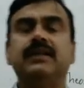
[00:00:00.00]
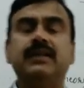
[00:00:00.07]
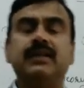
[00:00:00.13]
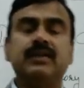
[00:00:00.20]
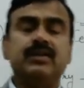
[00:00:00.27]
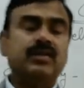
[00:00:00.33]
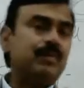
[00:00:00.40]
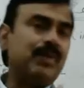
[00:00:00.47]

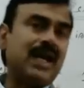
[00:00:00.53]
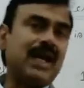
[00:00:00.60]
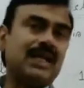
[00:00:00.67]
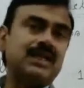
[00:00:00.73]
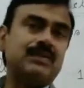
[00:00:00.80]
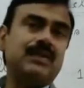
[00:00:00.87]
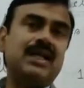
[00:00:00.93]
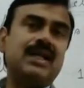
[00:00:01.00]
So
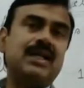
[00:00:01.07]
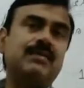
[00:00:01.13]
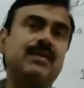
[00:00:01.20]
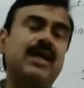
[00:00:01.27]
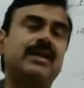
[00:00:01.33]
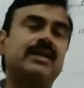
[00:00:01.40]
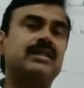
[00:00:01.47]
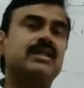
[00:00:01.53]
plasma
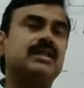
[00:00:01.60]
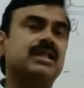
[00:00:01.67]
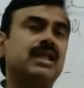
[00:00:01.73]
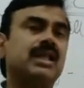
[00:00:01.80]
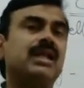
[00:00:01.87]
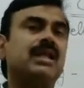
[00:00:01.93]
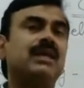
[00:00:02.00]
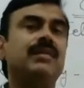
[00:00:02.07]
lemma, cell
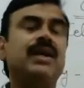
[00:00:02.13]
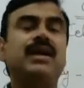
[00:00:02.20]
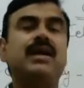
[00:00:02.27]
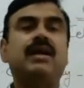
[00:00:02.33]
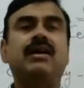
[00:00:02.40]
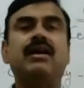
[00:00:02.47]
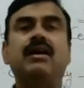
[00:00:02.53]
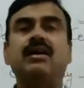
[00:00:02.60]
lemma
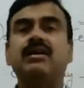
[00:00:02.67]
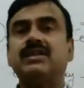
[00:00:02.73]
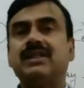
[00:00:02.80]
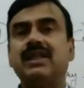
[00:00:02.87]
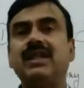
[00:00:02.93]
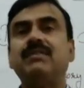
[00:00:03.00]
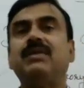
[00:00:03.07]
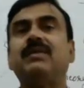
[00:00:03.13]
or
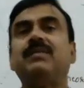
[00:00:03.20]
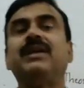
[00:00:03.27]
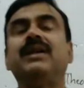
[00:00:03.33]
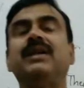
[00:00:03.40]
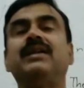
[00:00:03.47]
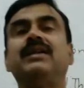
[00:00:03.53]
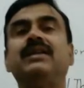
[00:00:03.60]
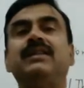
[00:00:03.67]
cell
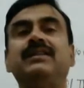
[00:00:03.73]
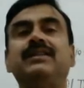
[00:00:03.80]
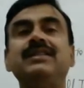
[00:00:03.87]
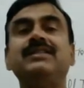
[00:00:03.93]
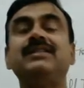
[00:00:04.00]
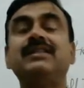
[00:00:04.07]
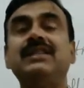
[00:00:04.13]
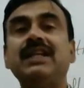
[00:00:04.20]
membrane,
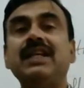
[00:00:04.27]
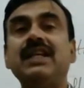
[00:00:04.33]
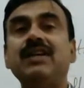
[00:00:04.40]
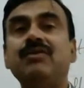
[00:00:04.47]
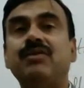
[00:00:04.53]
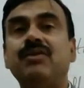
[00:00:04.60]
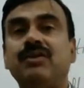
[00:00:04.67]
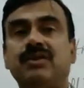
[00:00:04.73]
these three
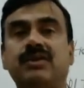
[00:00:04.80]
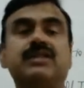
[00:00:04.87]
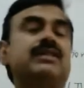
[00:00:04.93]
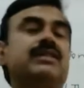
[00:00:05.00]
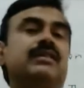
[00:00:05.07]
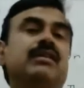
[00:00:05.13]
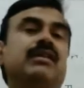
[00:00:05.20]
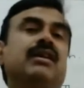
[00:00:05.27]

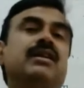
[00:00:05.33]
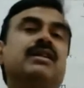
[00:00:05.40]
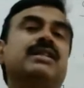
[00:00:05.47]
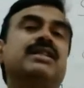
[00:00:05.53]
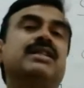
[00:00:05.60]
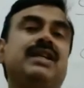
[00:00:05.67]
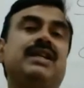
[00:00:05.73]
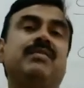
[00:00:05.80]
words are
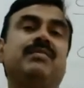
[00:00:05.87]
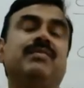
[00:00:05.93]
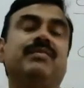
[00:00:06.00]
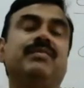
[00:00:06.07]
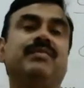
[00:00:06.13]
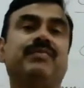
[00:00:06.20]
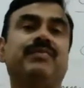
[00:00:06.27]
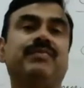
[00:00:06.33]
same.
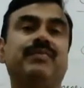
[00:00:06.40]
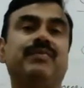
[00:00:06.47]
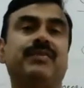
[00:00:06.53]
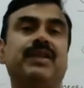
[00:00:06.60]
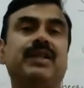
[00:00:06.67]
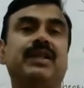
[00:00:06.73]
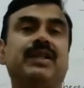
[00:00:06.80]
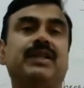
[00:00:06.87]

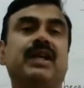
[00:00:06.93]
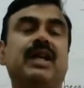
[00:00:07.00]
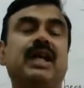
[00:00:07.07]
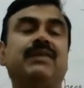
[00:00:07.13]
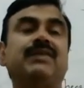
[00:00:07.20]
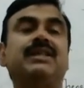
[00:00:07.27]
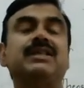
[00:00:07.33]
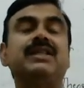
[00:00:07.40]
They are
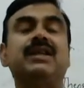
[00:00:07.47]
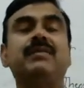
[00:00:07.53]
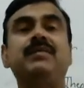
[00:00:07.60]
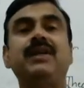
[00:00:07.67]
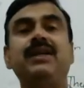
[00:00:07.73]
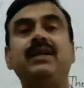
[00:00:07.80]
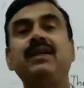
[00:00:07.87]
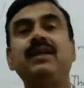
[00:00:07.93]
having same
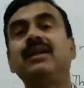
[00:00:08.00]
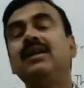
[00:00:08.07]
meaning,